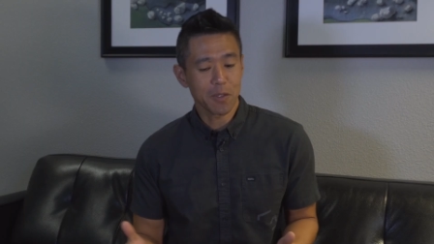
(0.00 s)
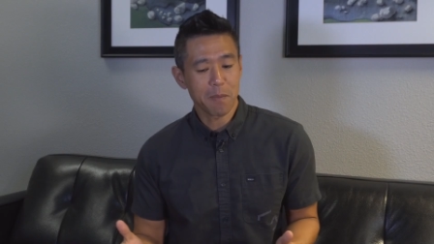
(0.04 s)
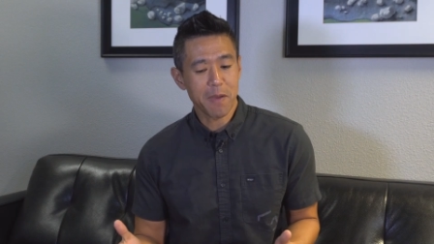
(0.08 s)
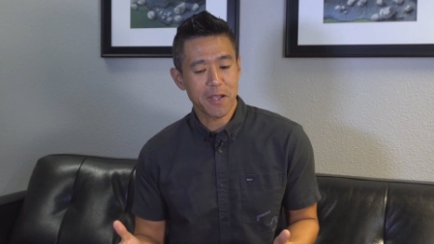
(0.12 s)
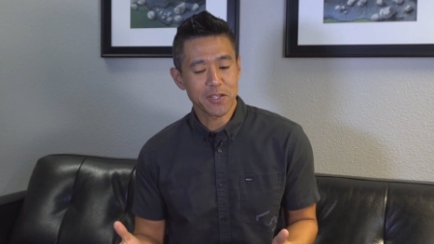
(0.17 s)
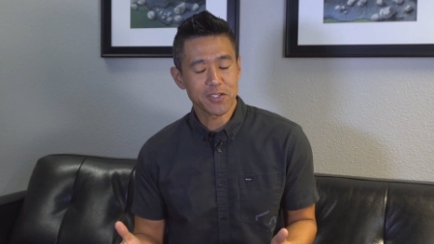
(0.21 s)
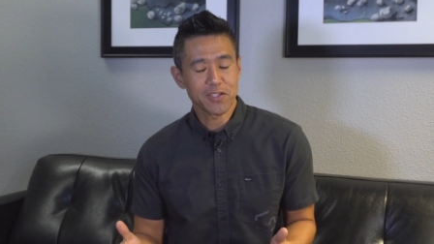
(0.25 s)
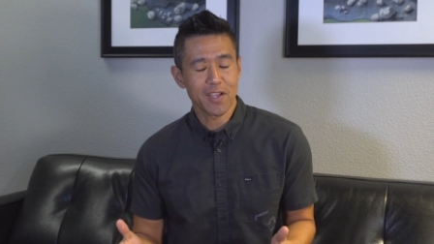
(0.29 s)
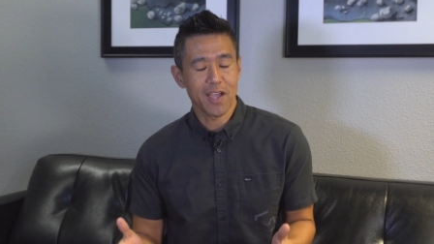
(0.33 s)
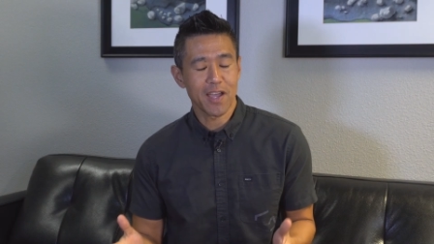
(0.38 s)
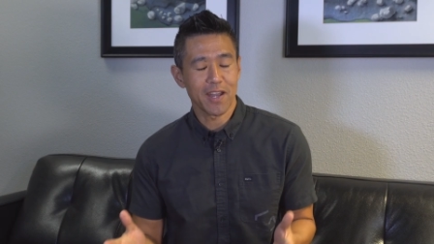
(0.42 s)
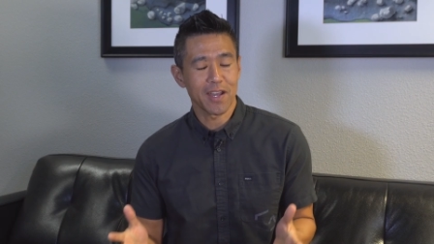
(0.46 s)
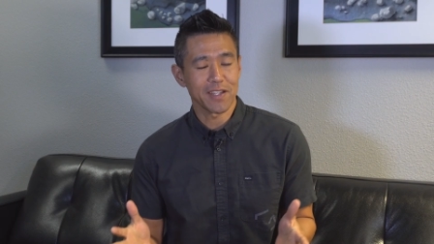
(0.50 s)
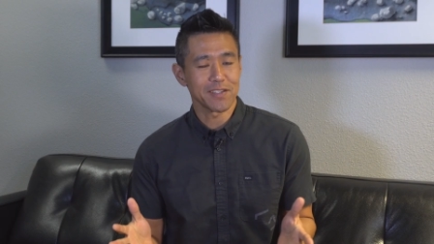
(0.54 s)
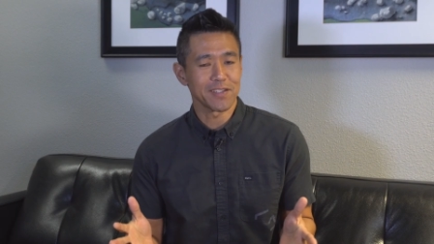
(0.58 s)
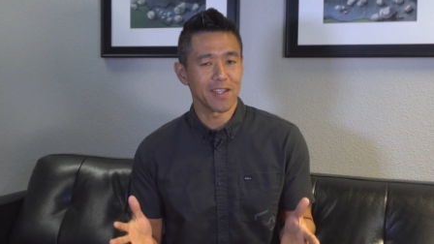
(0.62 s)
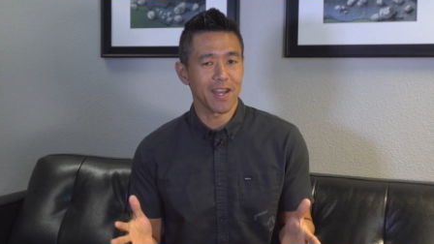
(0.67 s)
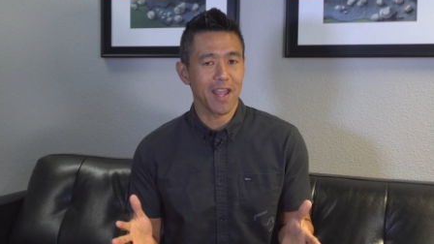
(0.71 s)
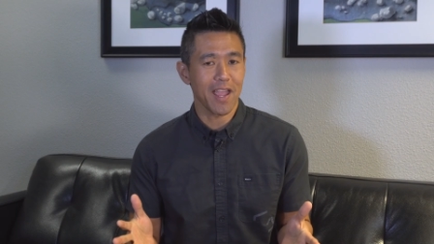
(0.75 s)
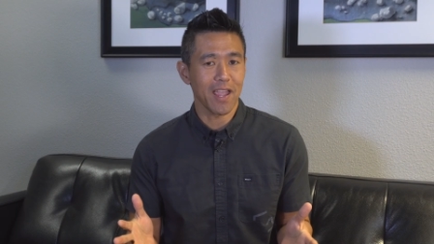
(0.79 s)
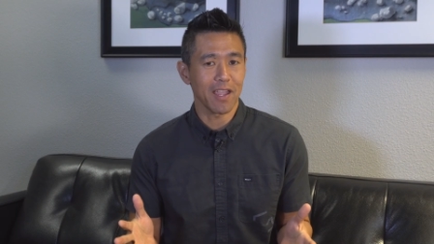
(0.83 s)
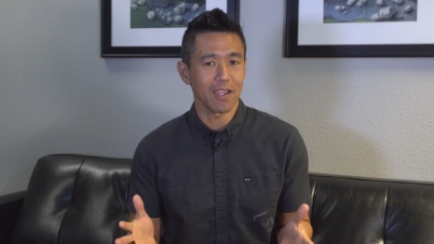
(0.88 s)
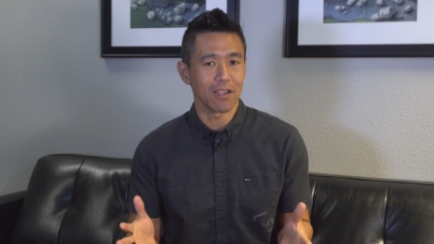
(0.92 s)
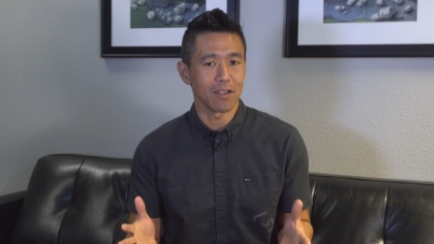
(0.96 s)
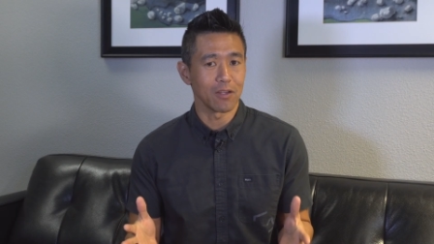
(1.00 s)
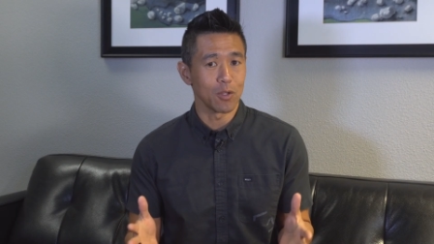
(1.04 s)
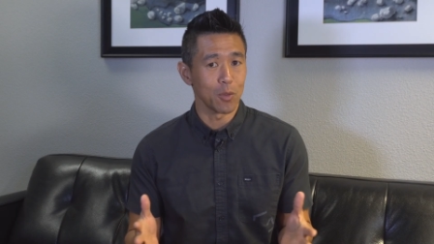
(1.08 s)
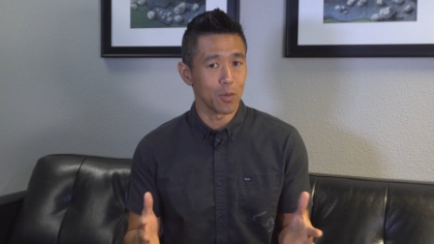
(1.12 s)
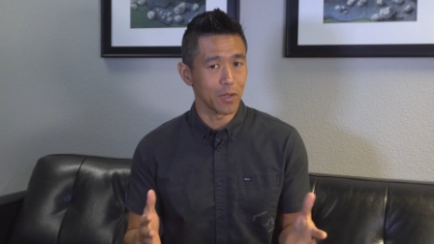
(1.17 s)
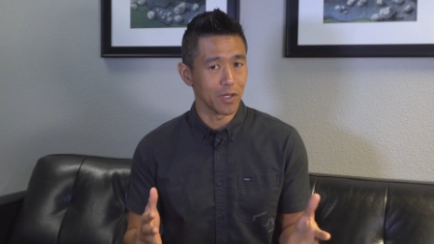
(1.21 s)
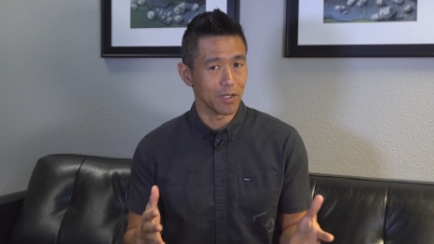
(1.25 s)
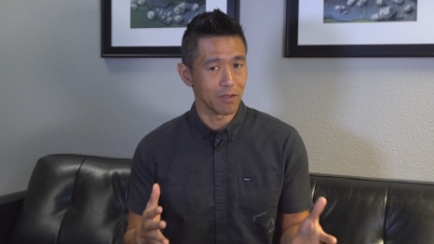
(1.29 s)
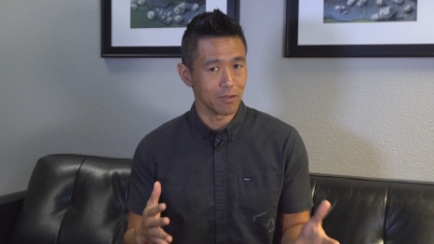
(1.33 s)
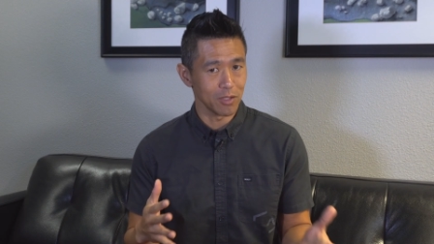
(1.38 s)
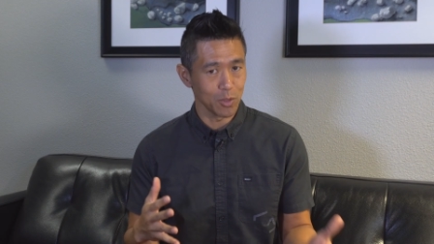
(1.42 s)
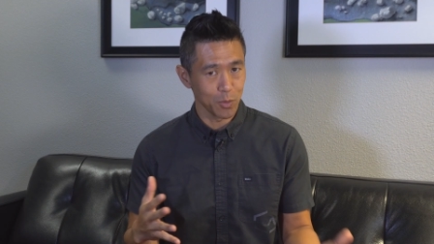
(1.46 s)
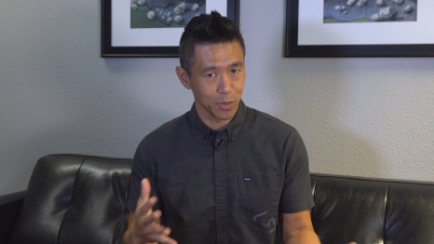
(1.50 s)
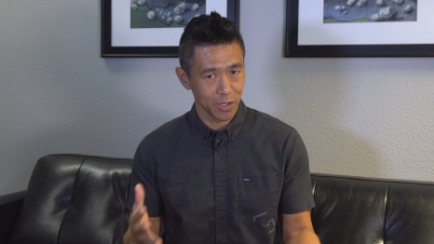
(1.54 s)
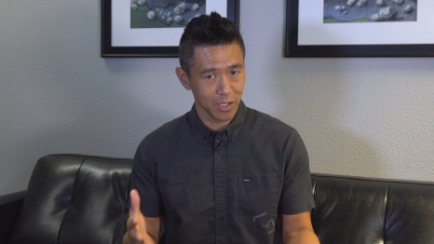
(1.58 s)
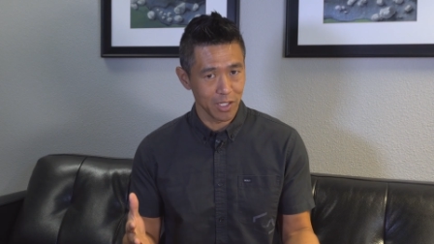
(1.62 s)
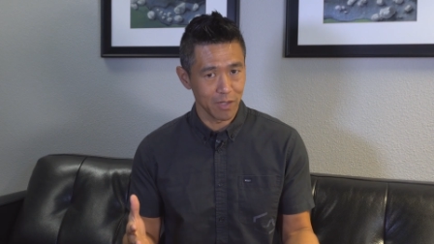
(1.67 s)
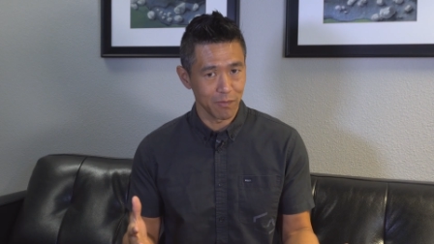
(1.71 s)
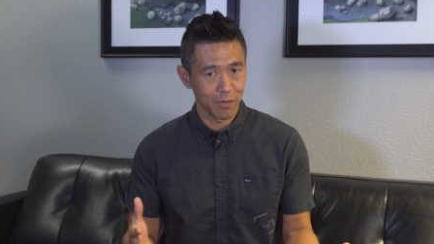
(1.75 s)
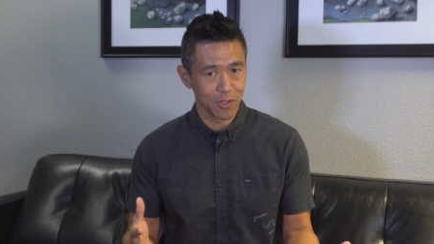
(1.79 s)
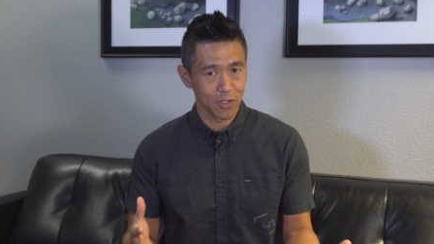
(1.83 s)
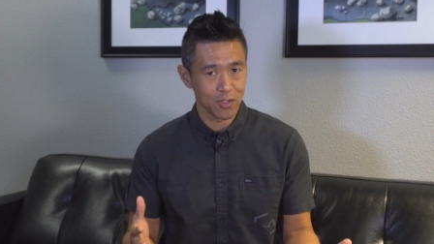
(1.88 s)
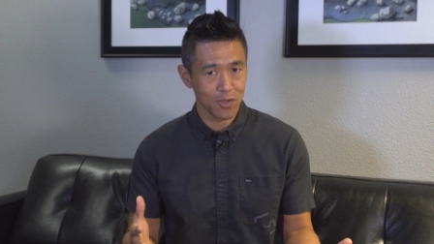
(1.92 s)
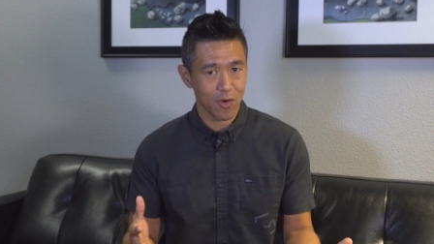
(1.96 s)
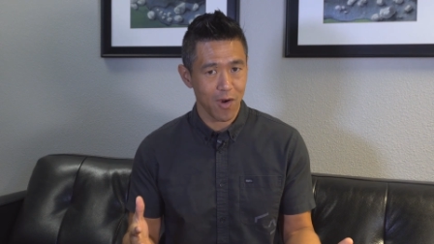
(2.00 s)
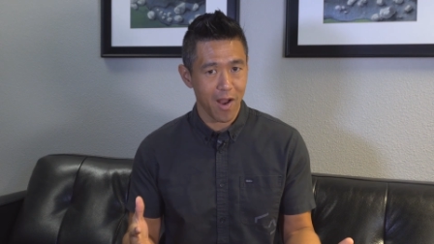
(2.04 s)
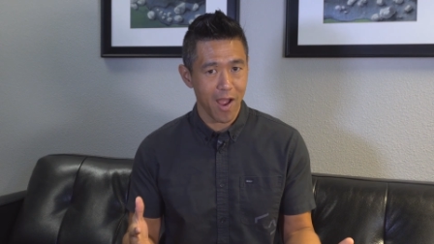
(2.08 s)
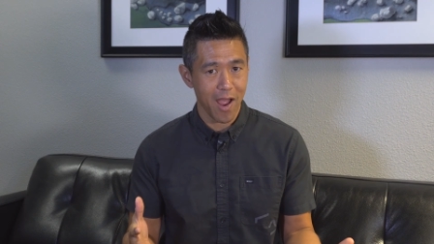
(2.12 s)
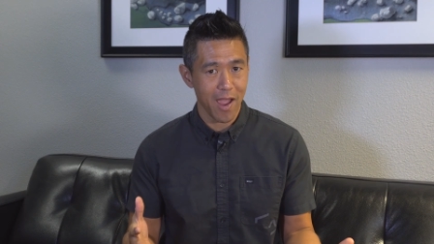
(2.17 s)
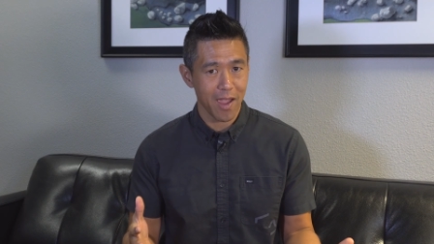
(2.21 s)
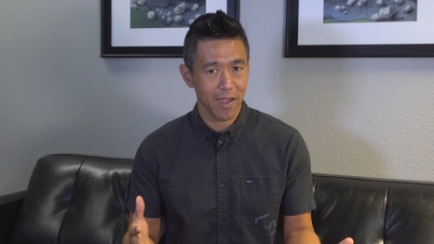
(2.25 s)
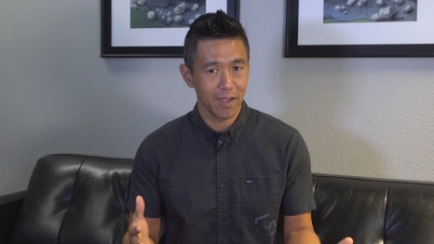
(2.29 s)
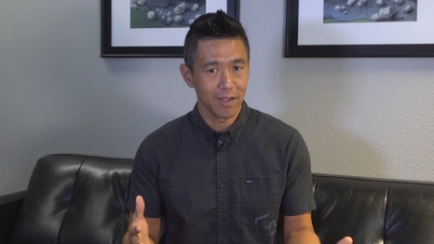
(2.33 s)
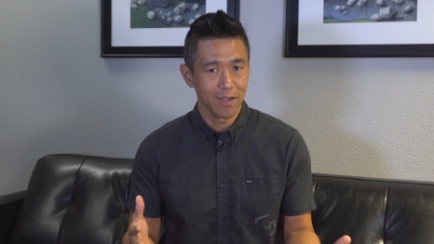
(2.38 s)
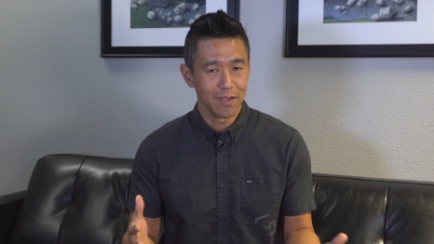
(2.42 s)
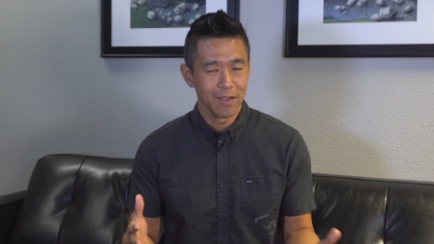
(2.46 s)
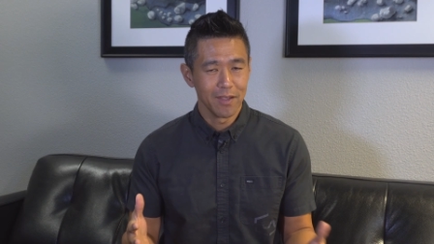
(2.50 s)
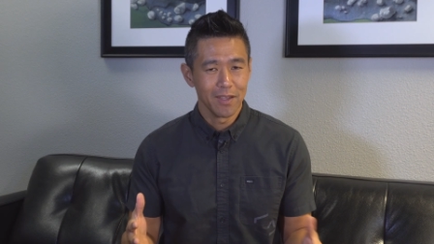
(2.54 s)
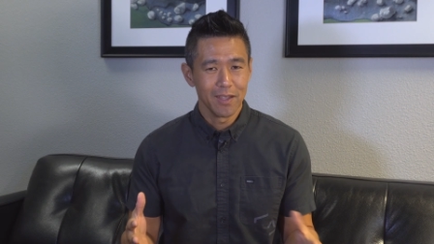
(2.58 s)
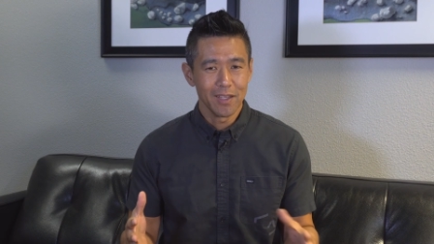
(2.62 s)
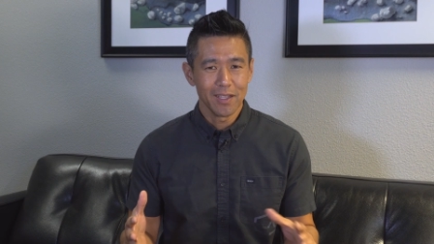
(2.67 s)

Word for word: I looked at my son. I said, "Hey, you wanna you wanna give it a try?"